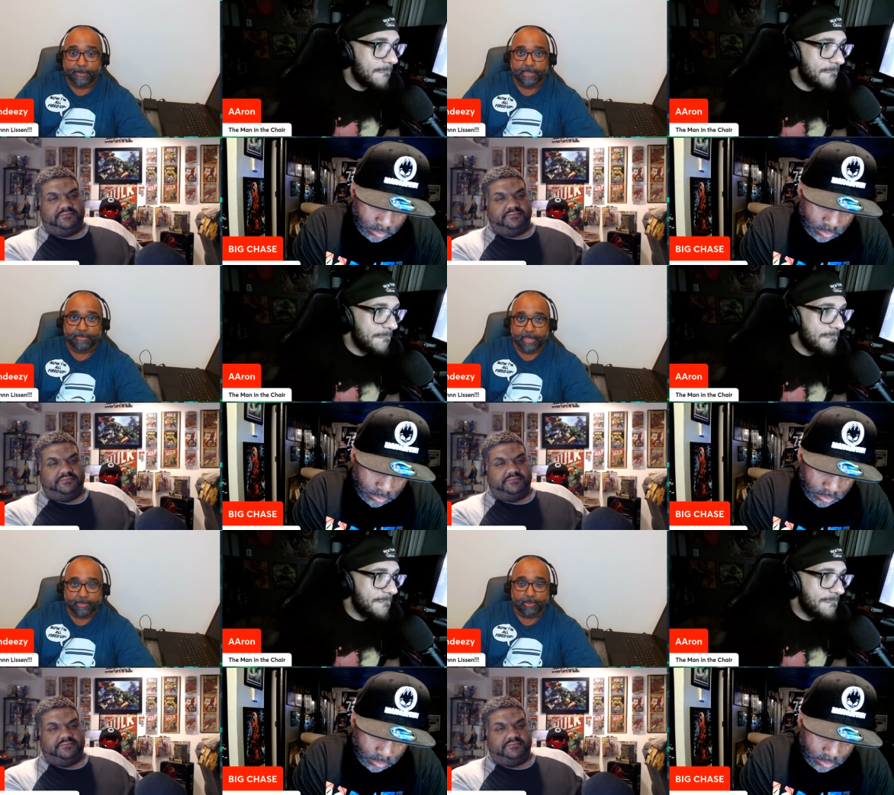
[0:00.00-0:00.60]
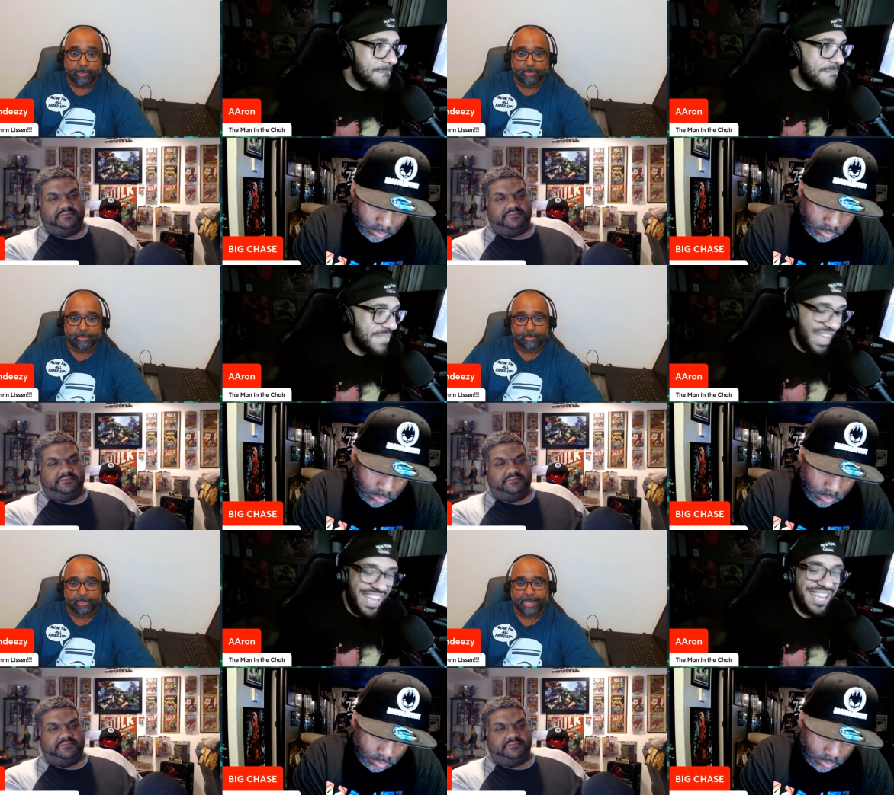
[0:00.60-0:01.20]
Speaker 1: coming to play, bro.
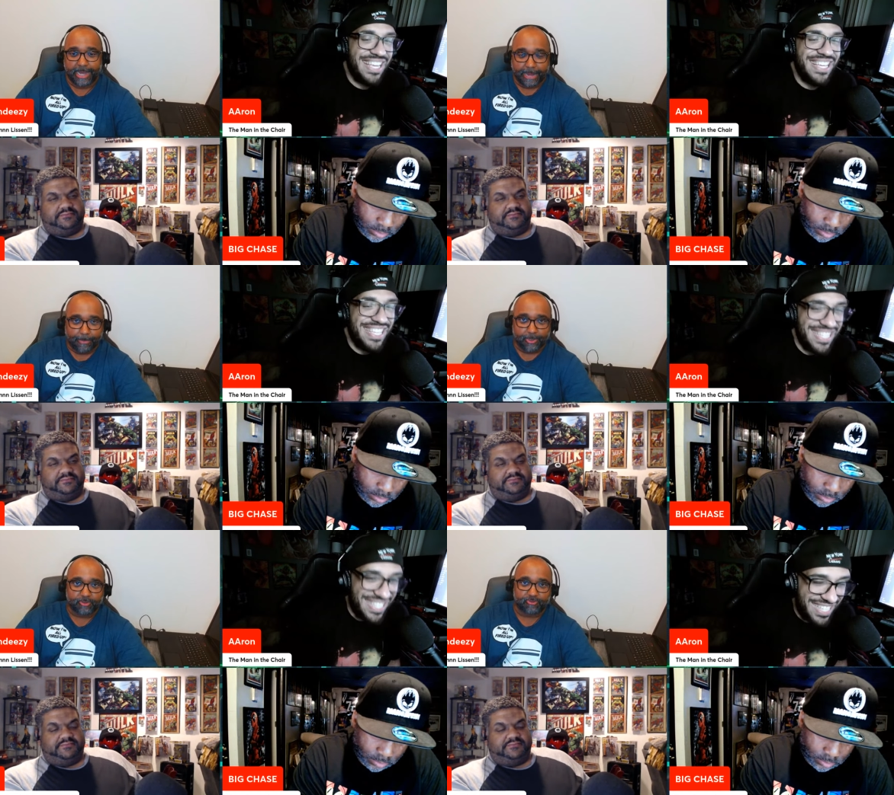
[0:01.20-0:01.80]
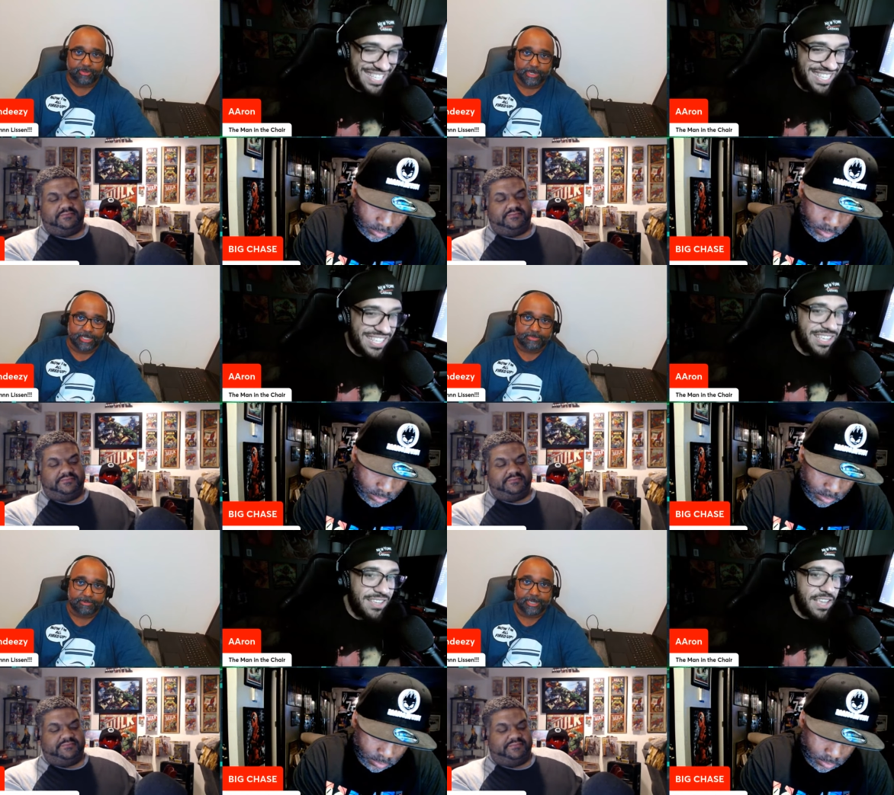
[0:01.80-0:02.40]
Hop on stream with
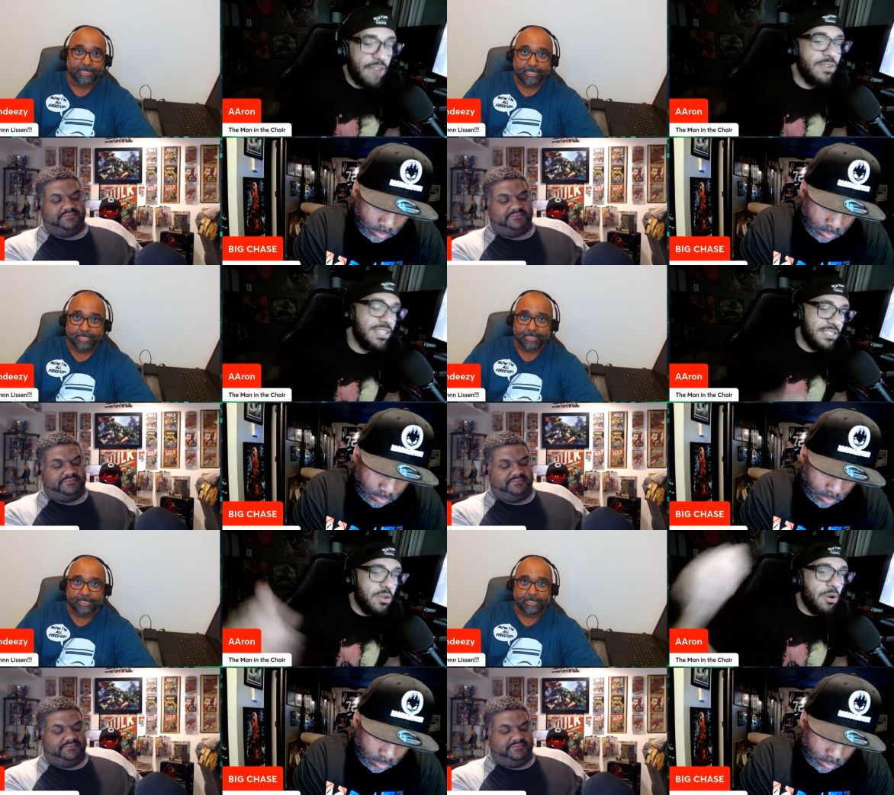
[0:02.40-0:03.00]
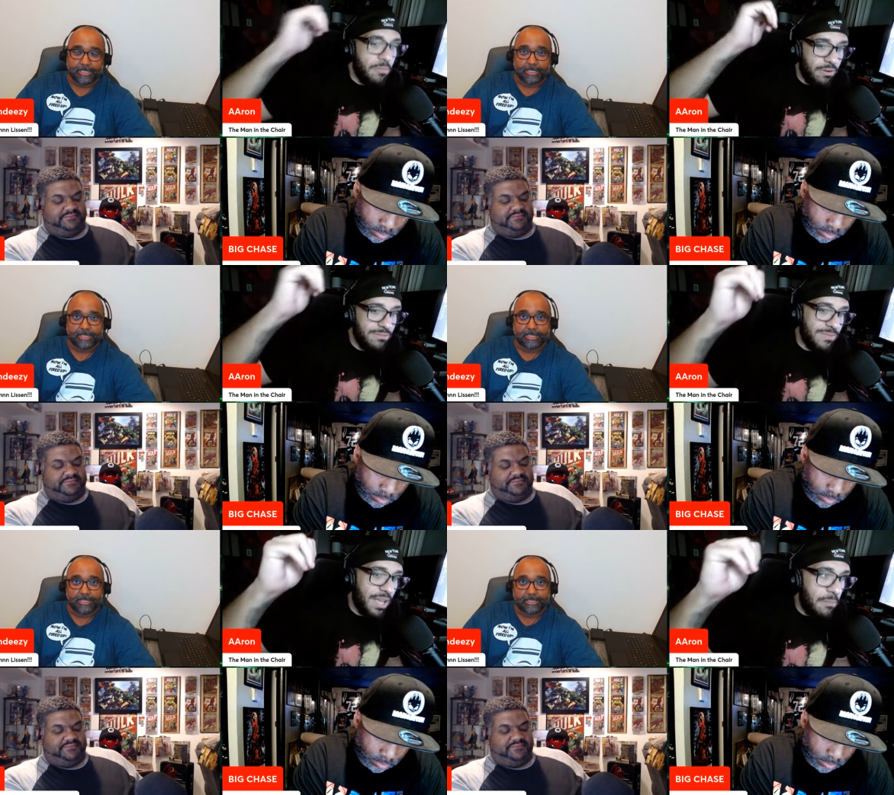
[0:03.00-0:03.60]
us,
Speaker 2: bro. Henry, Discord,
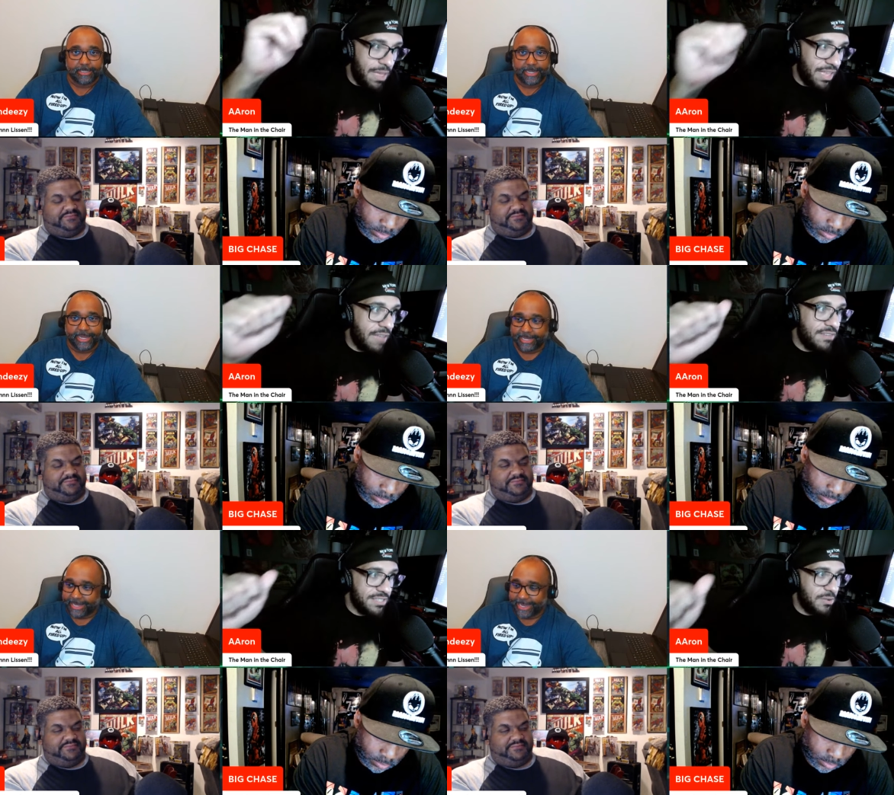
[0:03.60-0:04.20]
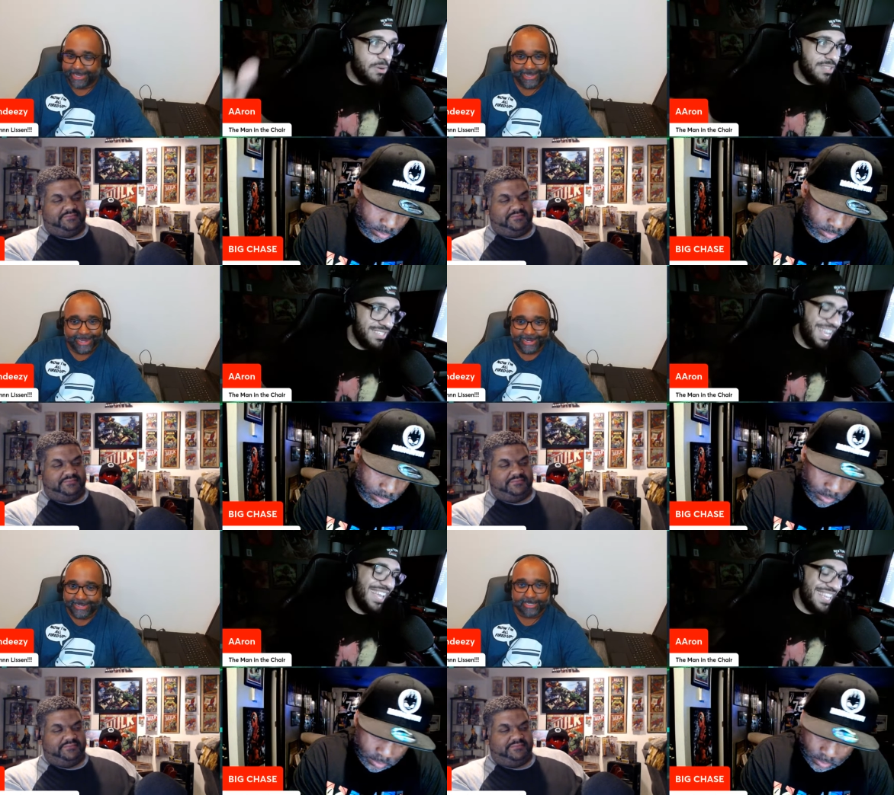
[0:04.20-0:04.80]
bro. We got a Man Cave
Speaker 1: Discord. Get,
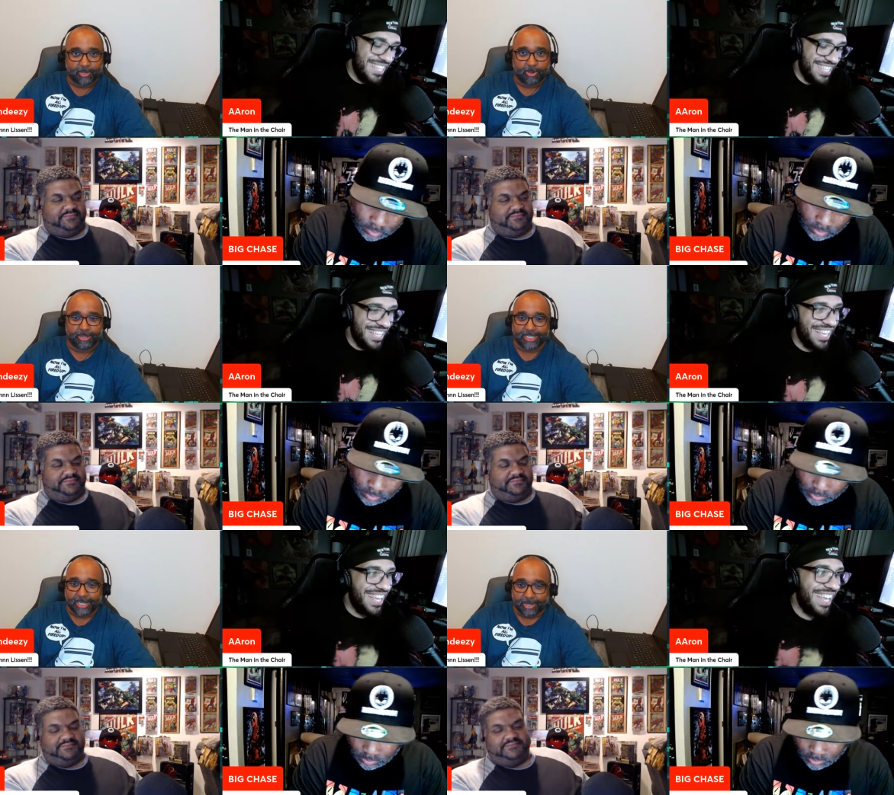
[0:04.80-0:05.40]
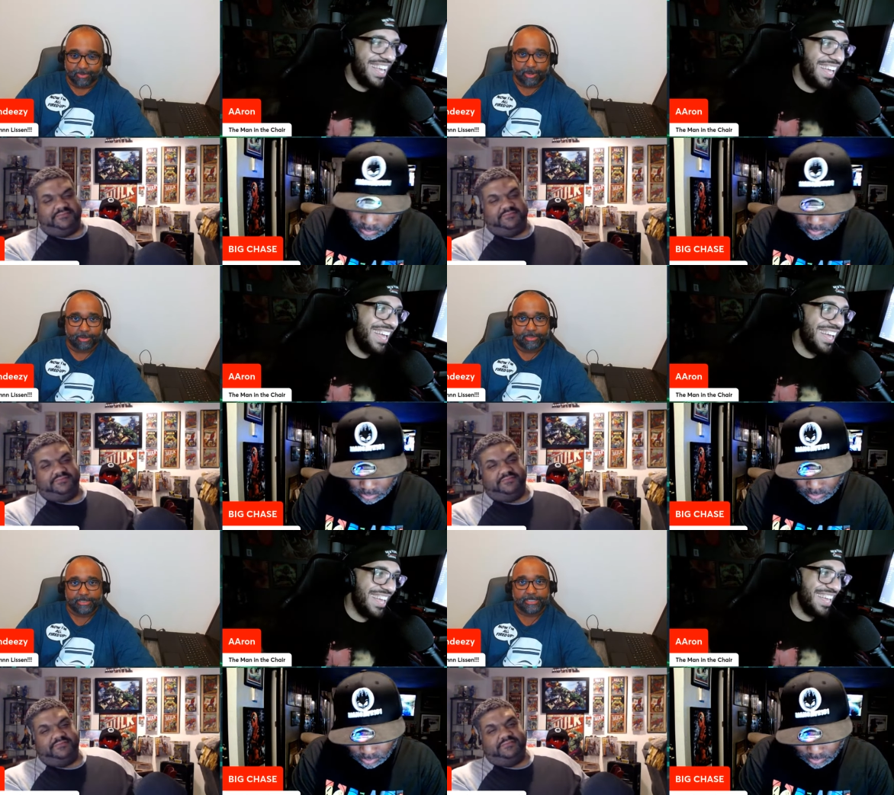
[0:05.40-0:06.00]
Let's get in the Discord. Let's go,
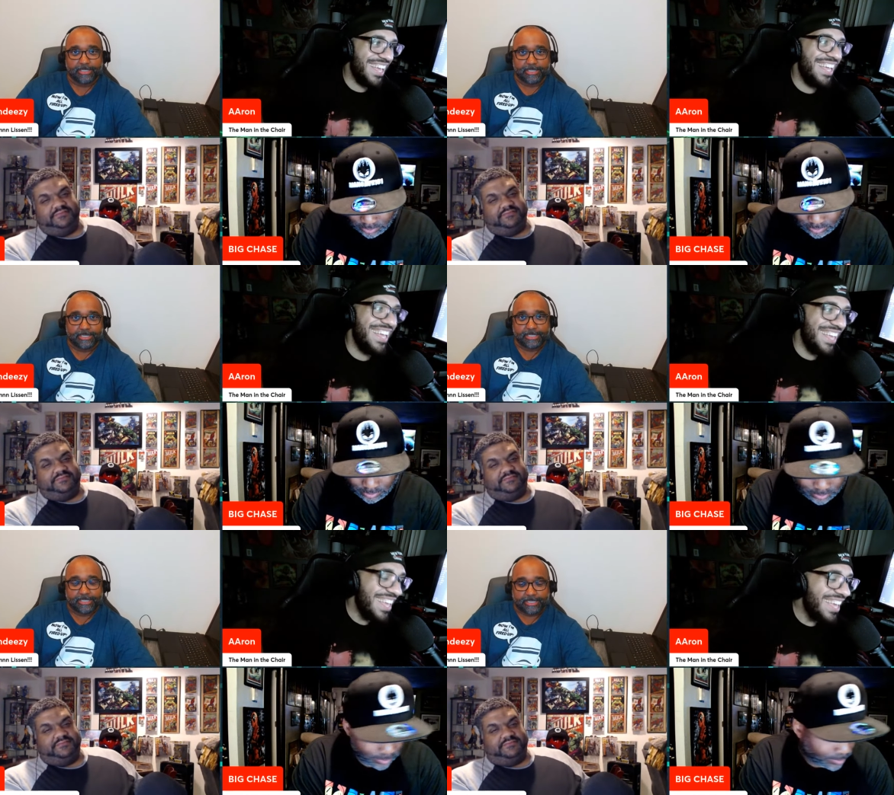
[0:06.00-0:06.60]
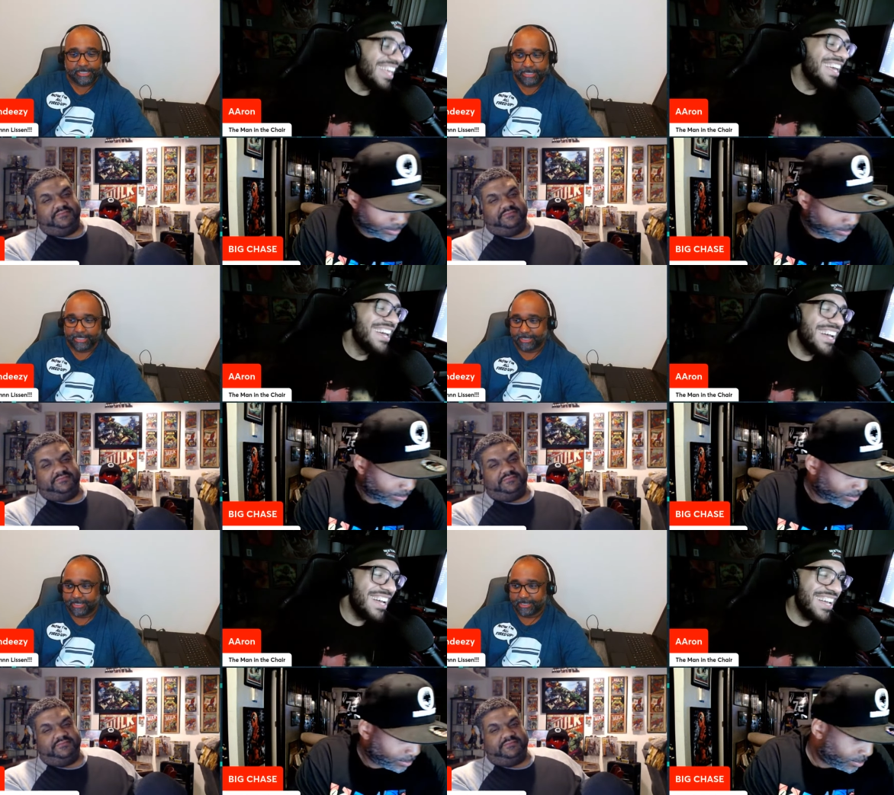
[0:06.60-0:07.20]
bro.
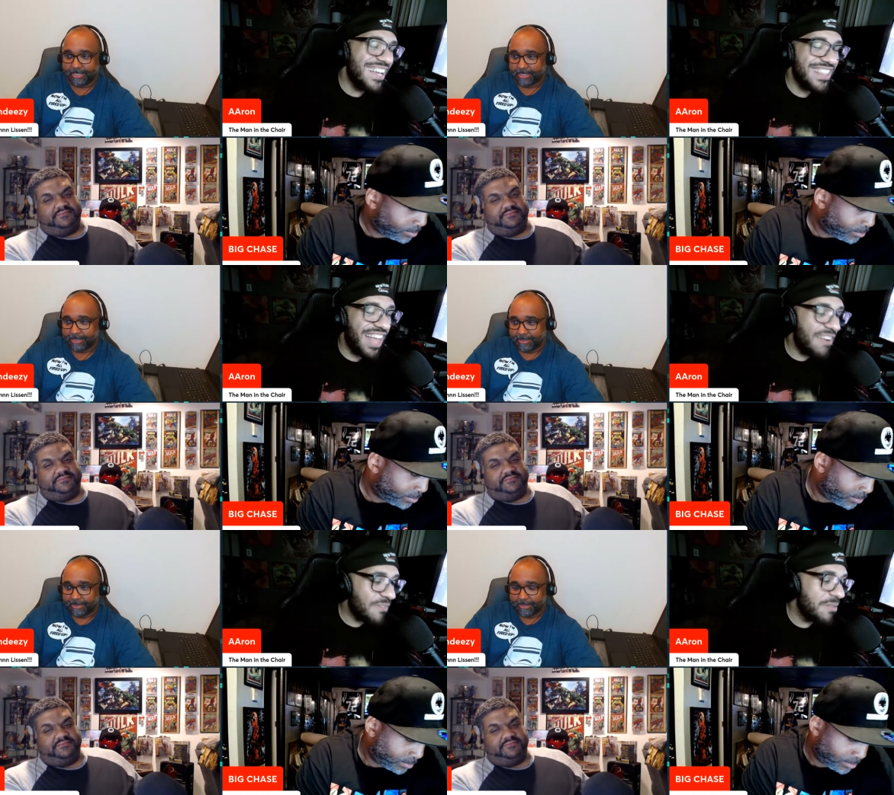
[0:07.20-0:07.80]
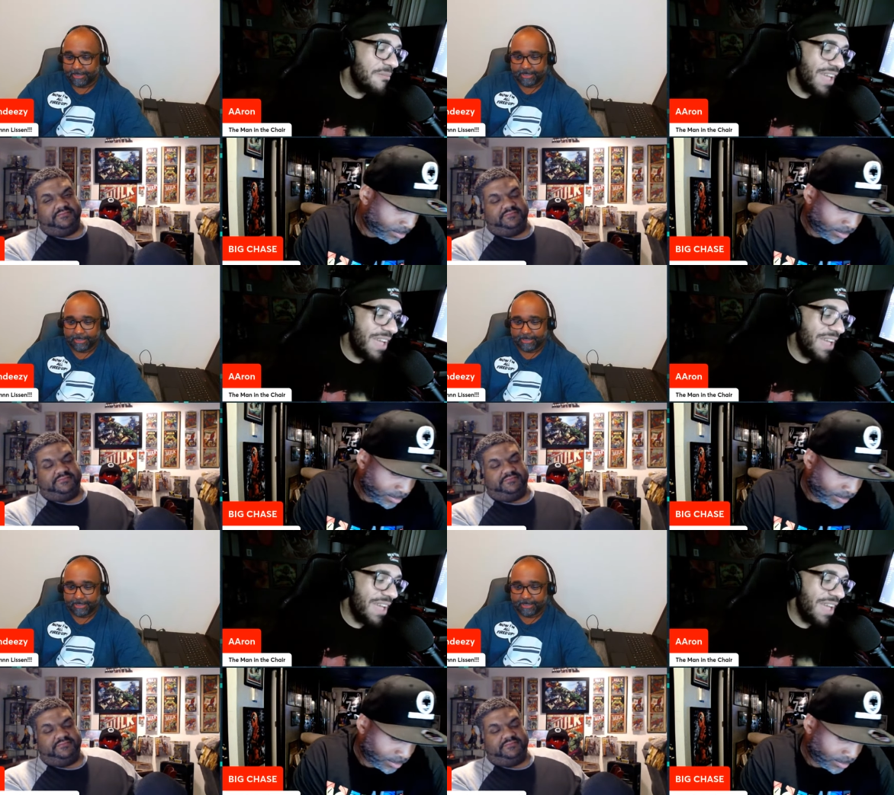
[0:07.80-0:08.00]
Speaker 2: uh, live from the